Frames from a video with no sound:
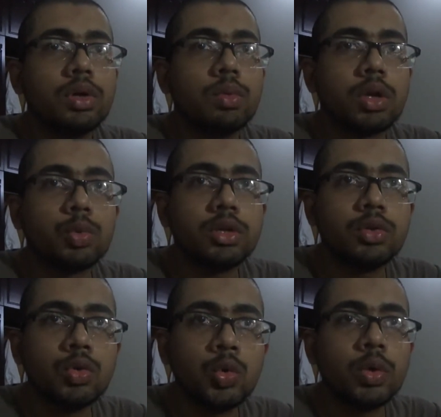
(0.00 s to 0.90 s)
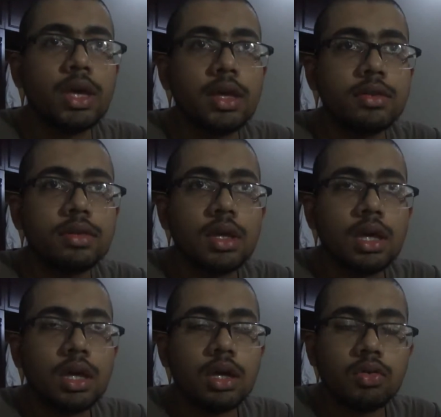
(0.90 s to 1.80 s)
What we do is
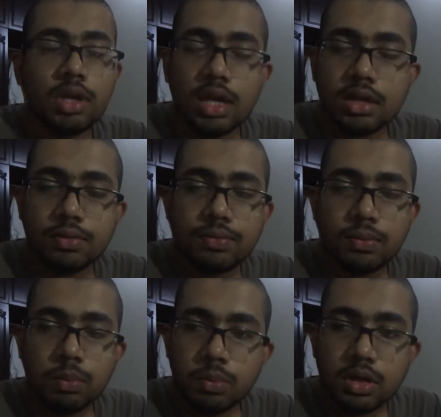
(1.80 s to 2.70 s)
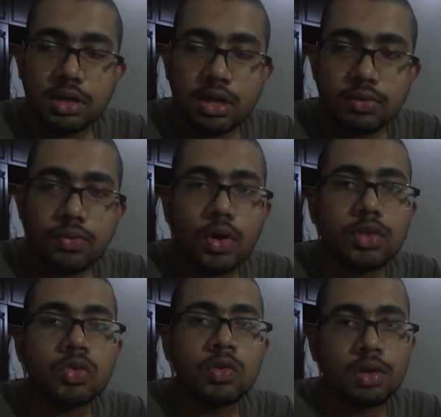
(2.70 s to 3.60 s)
create a
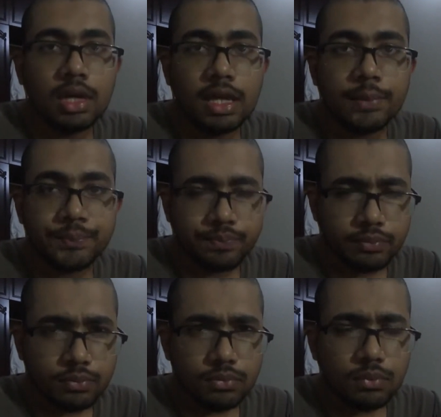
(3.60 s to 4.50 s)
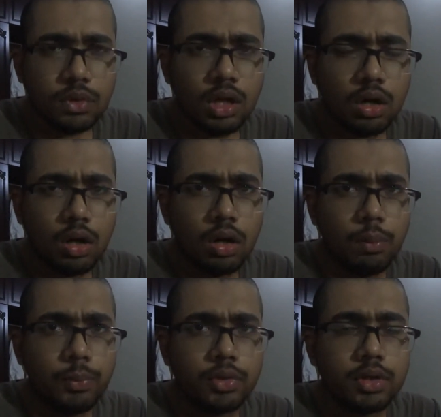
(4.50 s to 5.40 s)
voice overlay
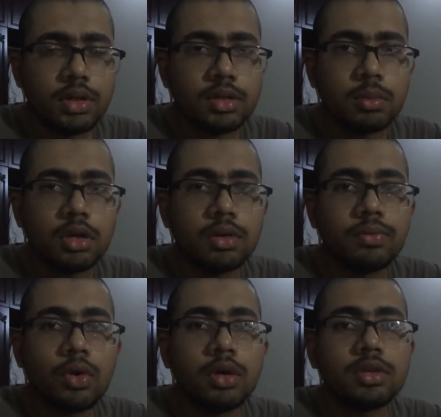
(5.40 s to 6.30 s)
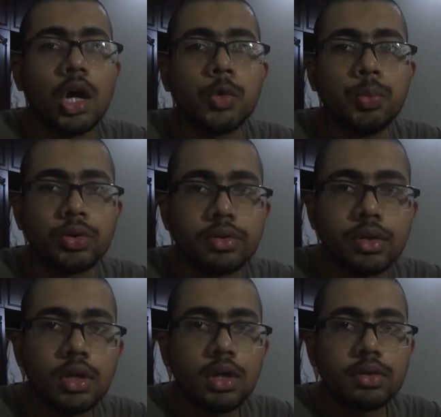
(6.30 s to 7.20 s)
or put some kind of voice outputs
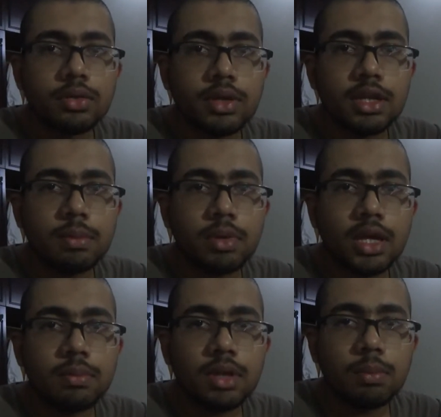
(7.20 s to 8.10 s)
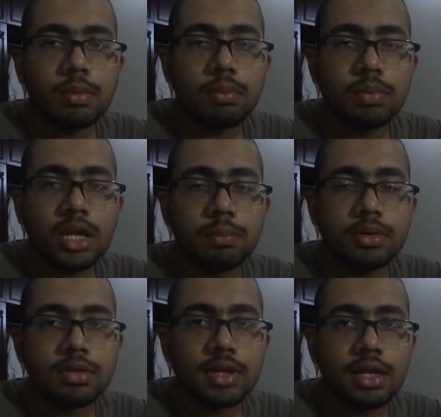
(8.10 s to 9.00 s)
so that a blind
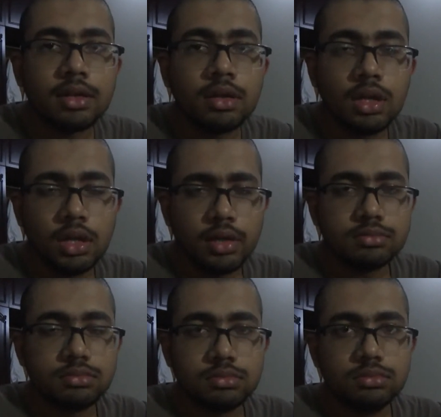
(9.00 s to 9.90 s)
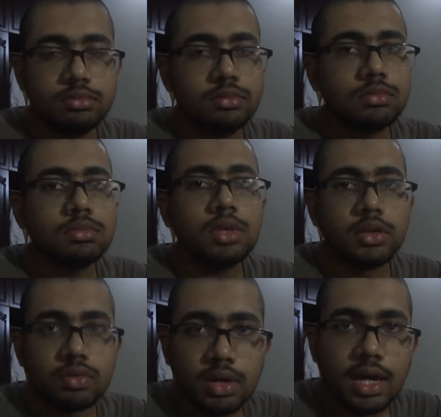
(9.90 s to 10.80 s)
person can
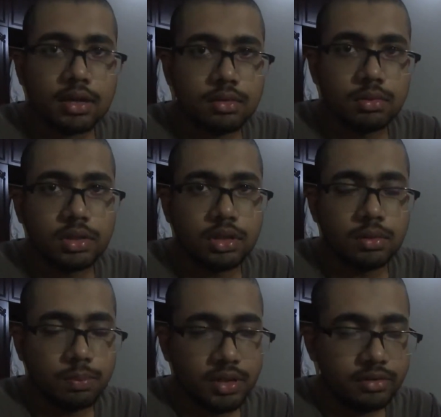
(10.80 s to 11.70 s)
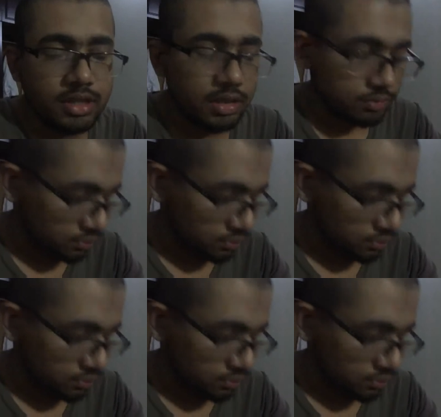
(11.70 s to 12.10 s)
interact with the PC.